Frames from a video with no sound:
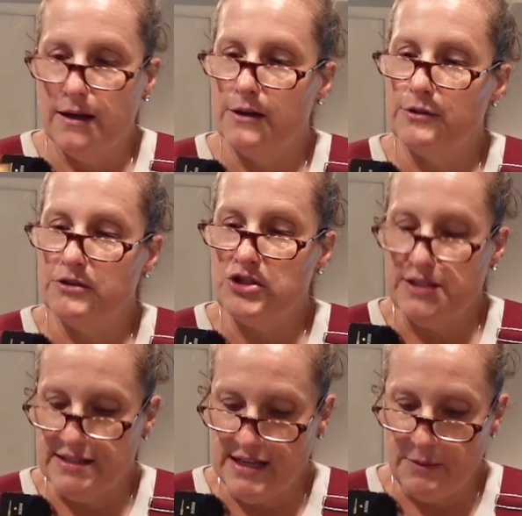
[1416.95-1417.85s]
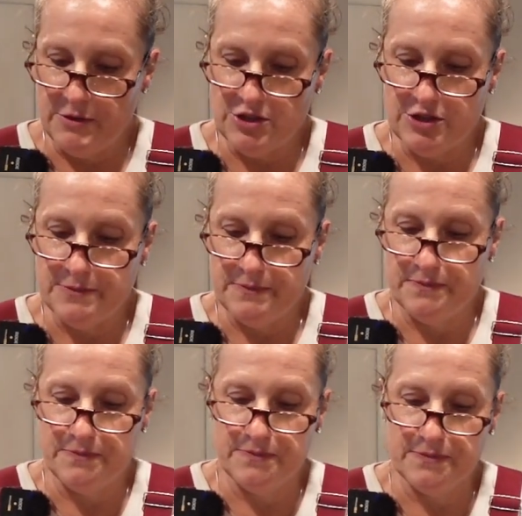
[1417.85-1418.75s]
Grilled cheese sandwich,
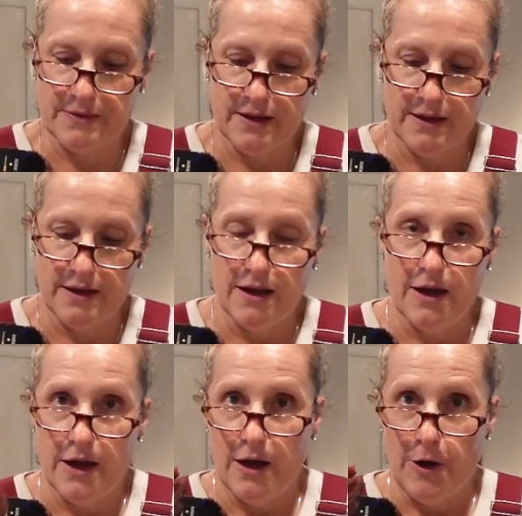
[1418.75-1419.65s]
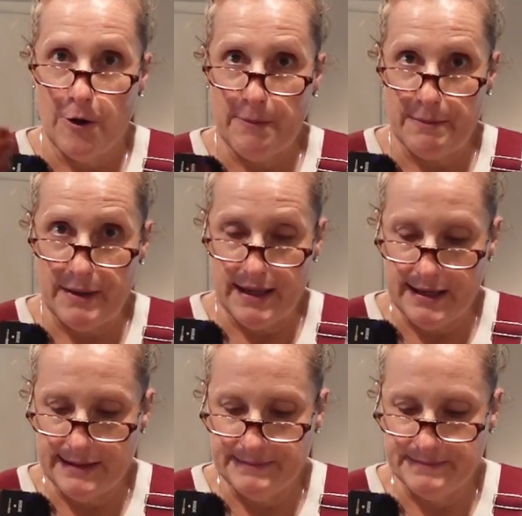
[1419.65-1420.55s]
homemade
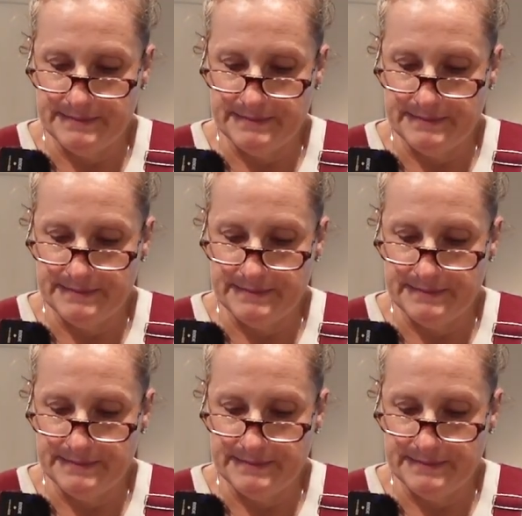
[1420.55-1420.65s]
bacon.